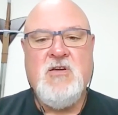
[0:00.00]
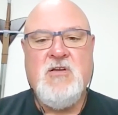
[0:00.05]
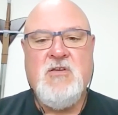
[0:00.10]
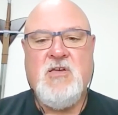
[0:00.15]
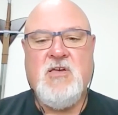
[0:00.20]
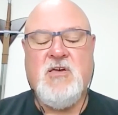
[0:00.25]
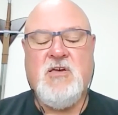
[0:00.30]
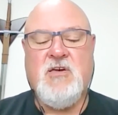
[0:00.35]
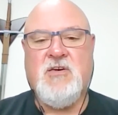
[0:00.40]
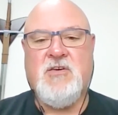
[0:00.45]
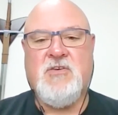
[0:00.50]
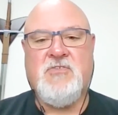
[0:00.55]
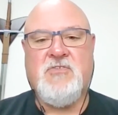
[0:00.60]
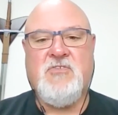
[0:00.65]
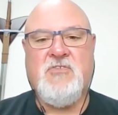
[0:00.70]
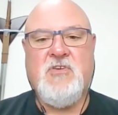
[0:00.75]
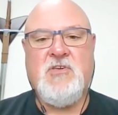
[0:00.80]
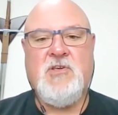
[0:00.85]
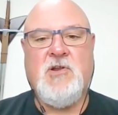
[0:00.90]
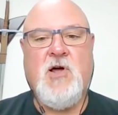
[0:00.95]

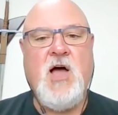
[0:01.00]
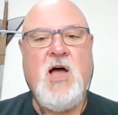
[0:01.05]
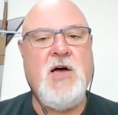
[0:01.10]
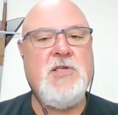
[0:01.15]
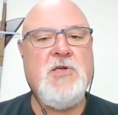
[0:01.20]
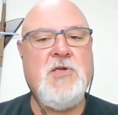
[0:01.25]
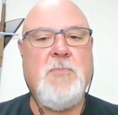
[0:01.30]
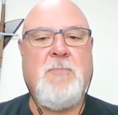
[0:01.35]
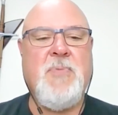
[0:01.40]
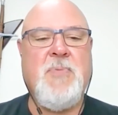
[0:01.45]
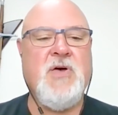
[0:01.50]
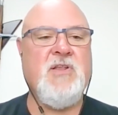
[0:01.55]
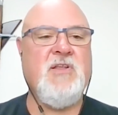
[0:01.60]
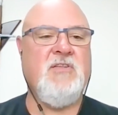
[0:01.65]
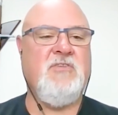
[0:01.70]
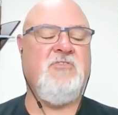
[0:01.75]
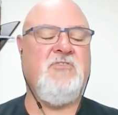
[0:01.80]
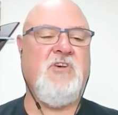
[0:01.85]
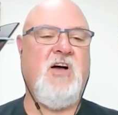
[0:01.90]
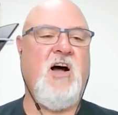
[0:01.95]
is, how do you bid a
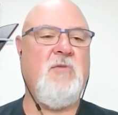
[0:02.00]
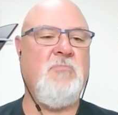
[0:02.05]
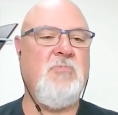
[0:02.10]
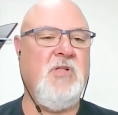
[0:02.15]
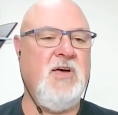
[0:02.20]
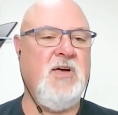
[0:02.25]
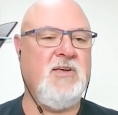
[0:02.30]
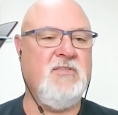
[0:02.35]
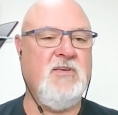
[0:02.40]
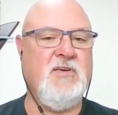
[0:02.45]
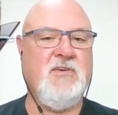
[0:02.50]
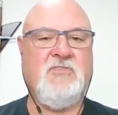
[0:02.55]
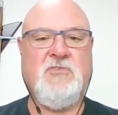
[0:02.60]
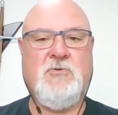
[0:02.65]
job like this?